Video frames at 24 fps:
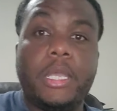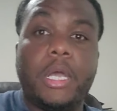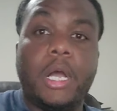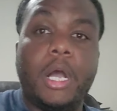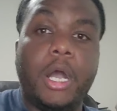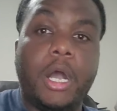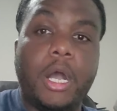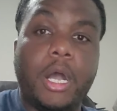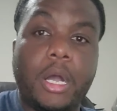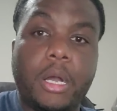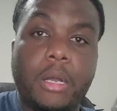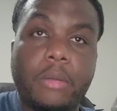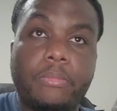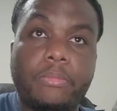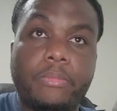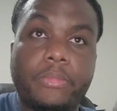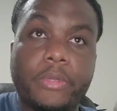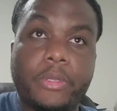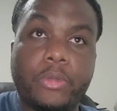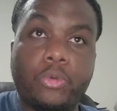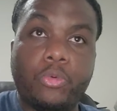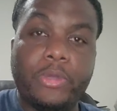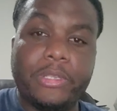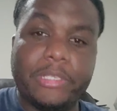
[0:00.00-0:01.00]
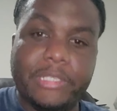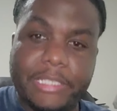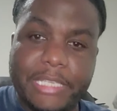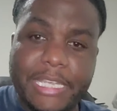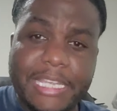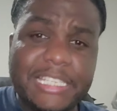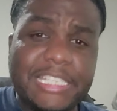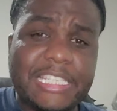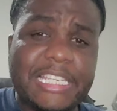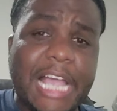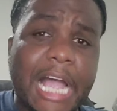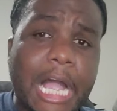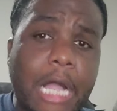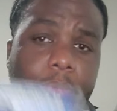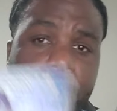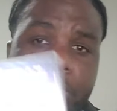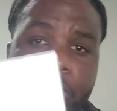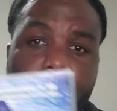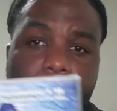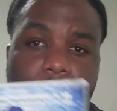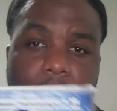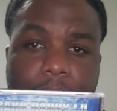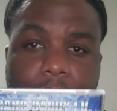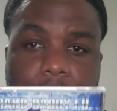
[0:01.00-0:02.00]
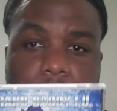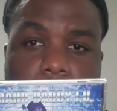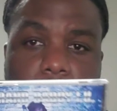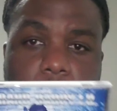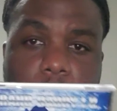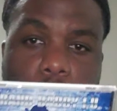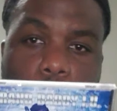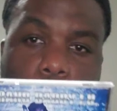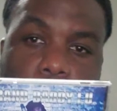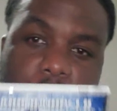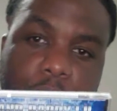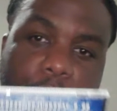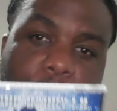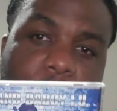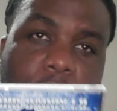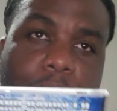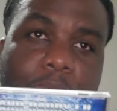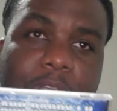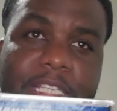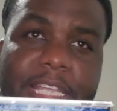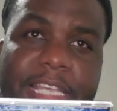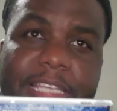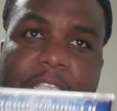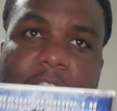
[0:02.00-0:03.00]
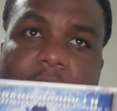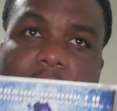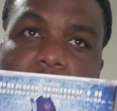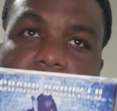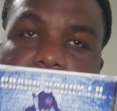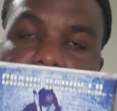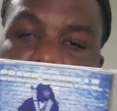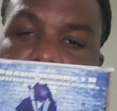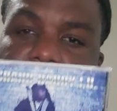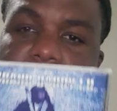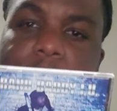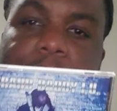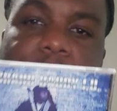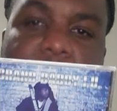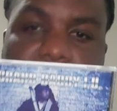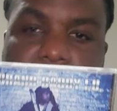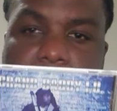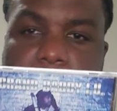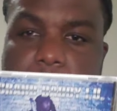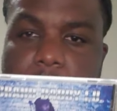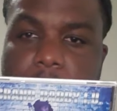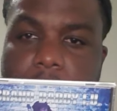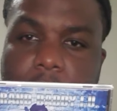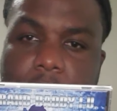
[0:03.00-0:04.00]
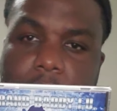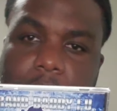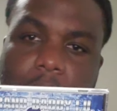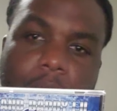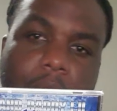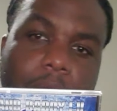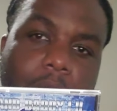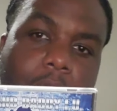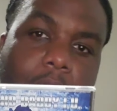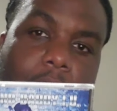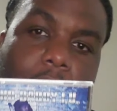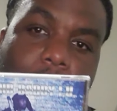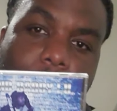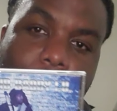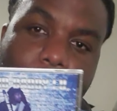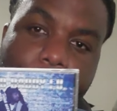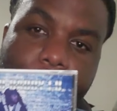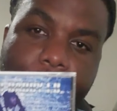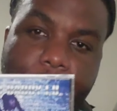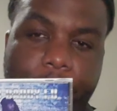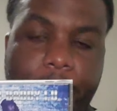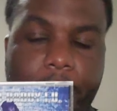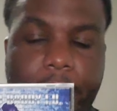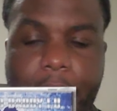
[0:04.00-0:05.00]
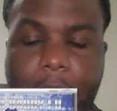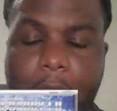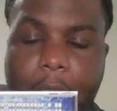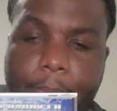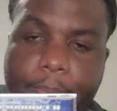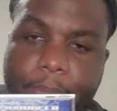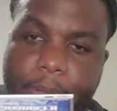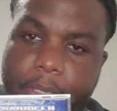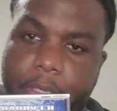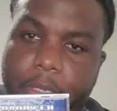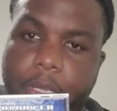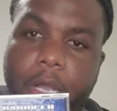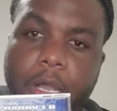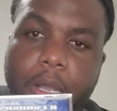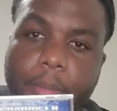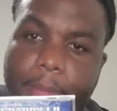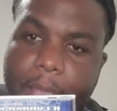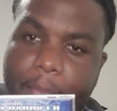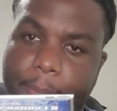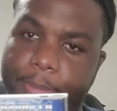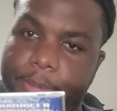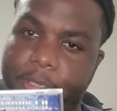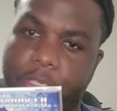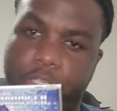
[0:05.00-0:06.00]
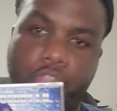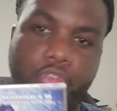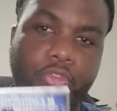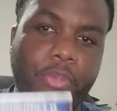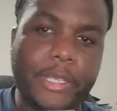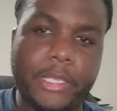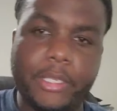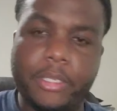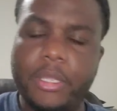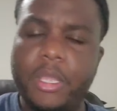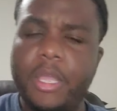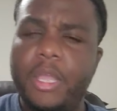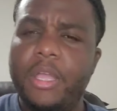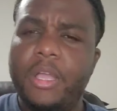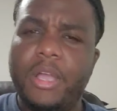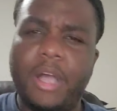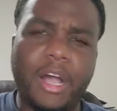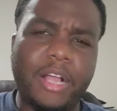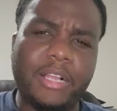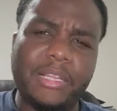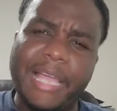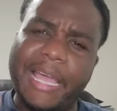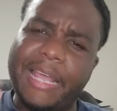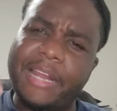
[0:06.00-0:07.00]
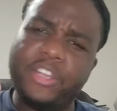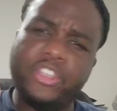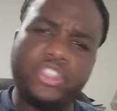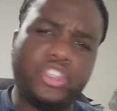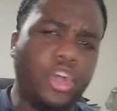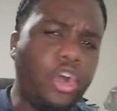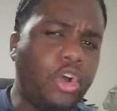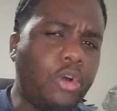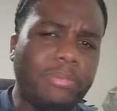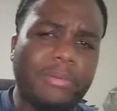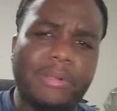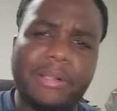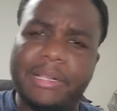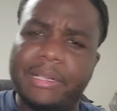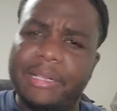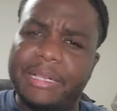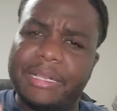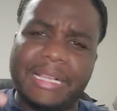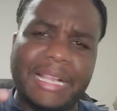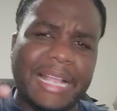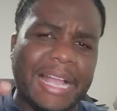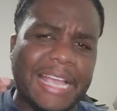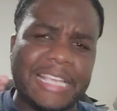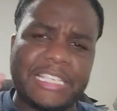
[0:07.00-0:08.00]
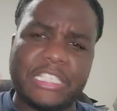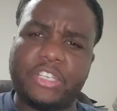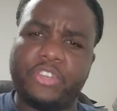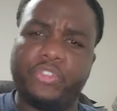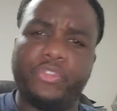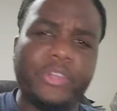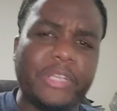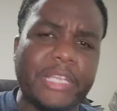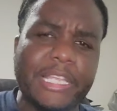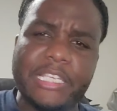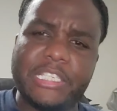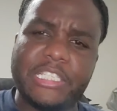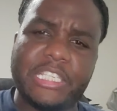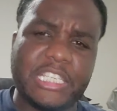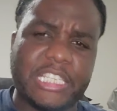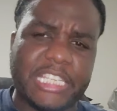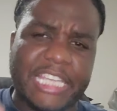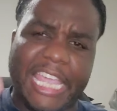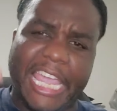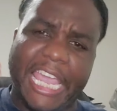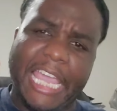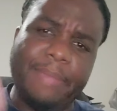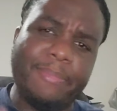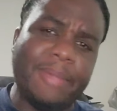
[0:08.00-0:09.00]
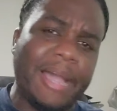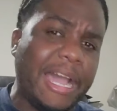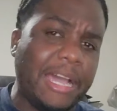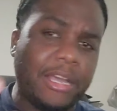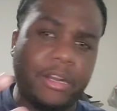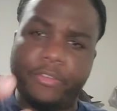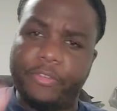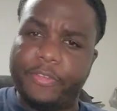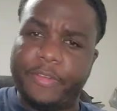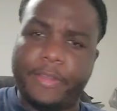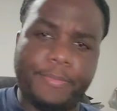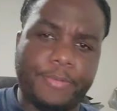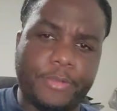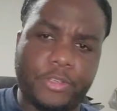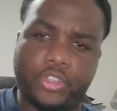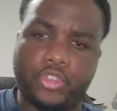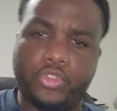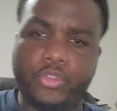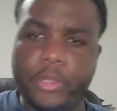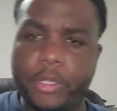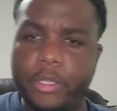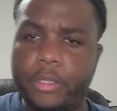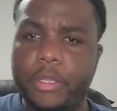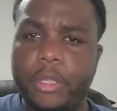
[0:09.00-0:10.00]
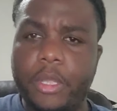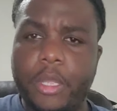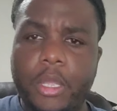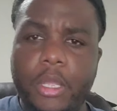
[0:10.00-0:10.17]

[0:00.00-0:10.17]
with this album, was pretty much like the guinea pig of Epic Street. A lot of dope classic releases came out of Epic Street.